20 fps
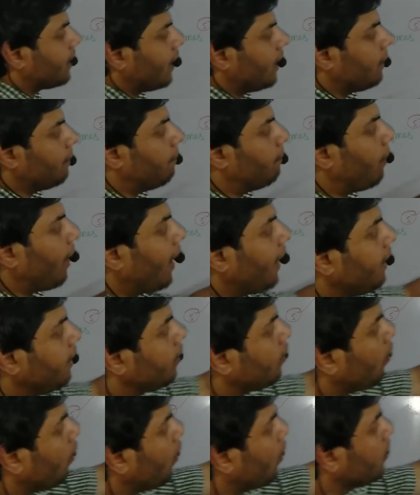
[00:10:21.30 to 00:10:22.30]
can
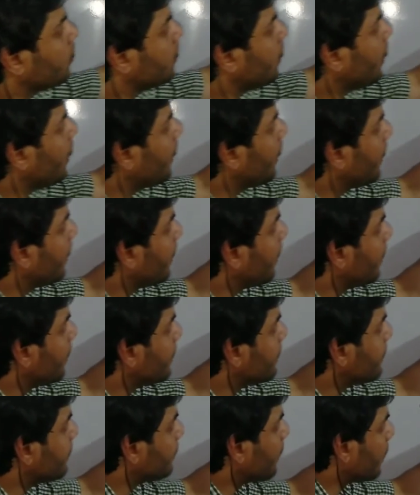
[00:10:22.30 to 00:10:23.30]
bind on the
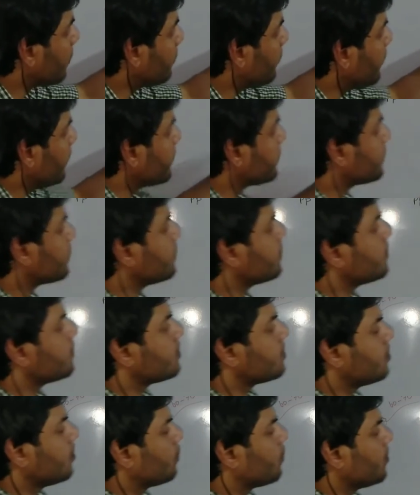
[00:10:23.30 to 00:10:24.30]
termination
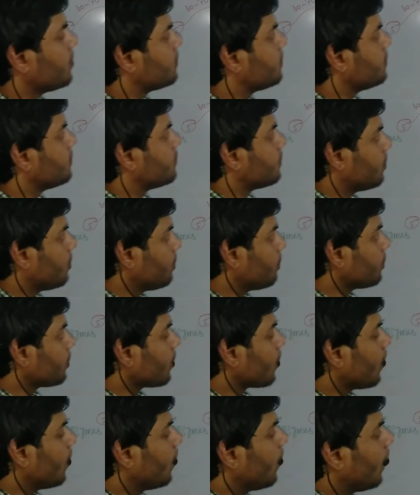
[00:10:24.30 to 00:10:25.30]
sequences,
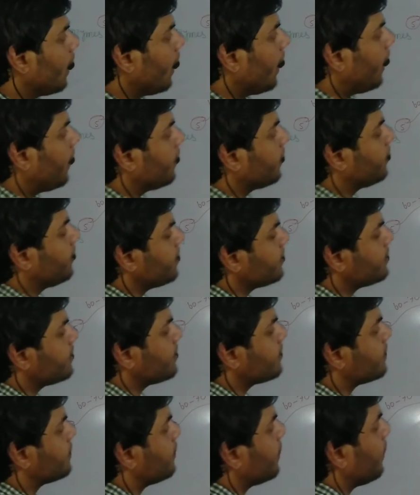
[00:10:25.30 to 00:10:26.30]
and this
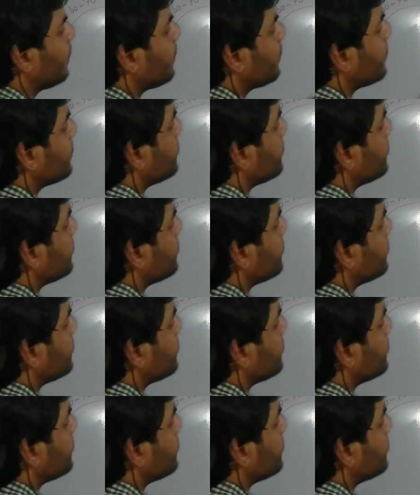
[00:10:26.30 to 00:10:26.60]
is the